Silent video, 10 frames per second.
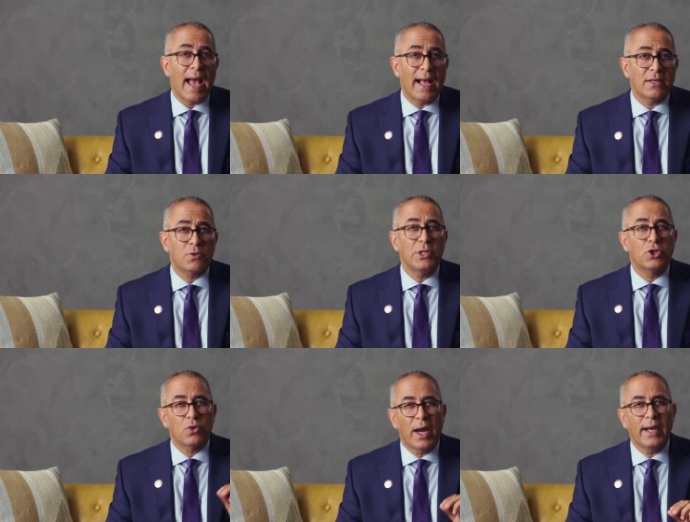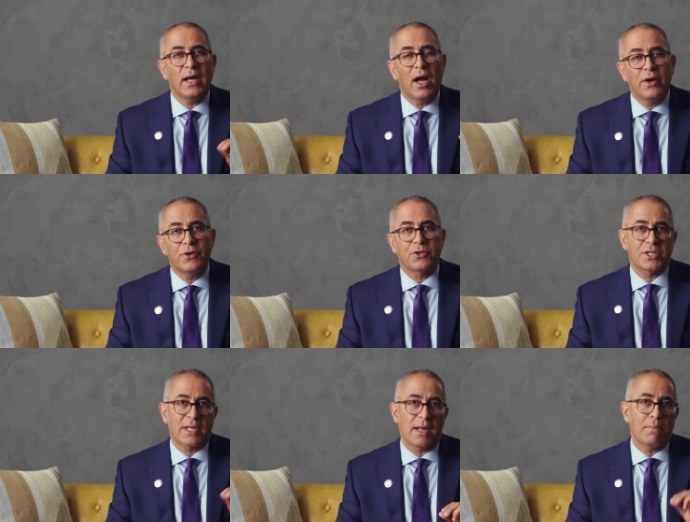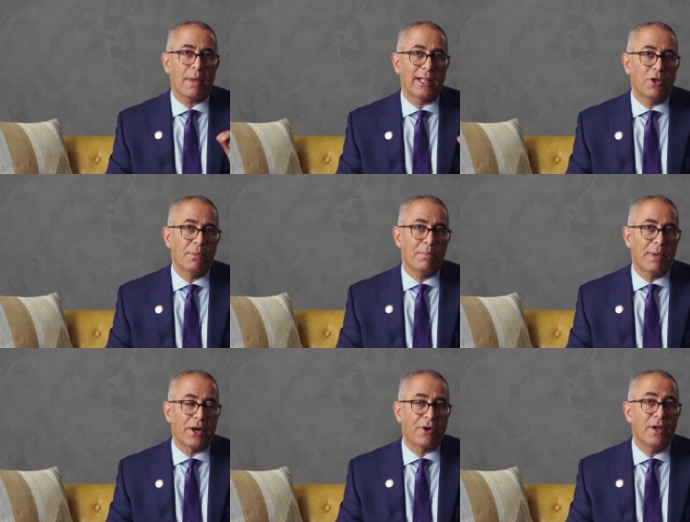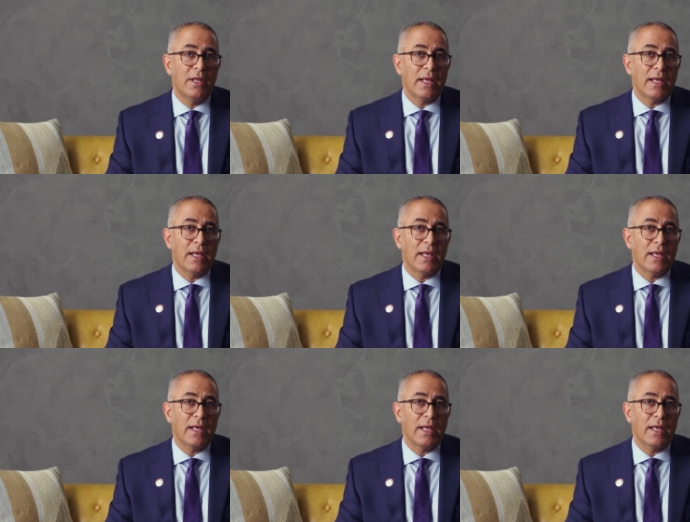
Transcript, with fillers: as we try to understand myeloma better